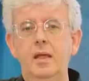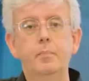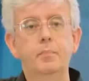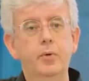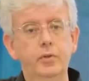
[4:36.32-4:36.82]

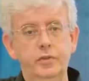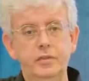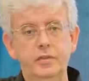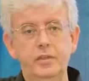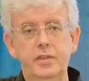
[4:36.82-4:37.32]

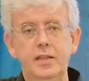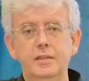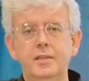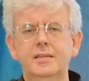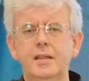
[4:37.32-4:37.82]
Important
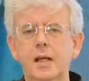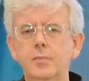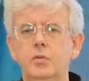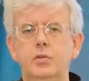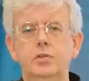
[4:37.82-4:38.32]
yet
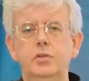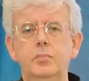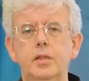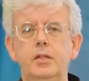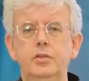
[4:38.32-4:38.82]

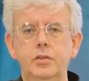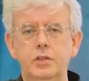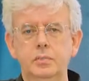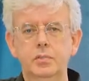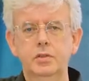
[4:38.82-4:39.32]
time-consuming
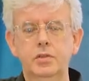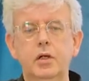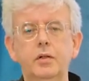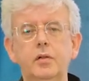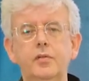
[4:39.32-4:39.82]
adjustments
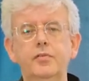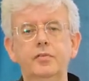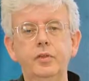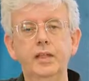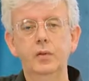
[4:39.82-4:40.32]
are now
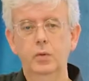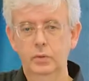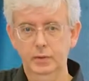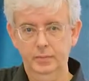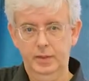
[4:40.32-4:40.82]
fully
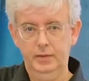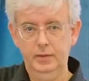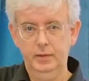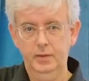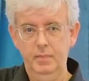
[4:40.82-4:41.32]

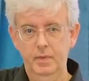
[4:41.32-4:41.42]
automated.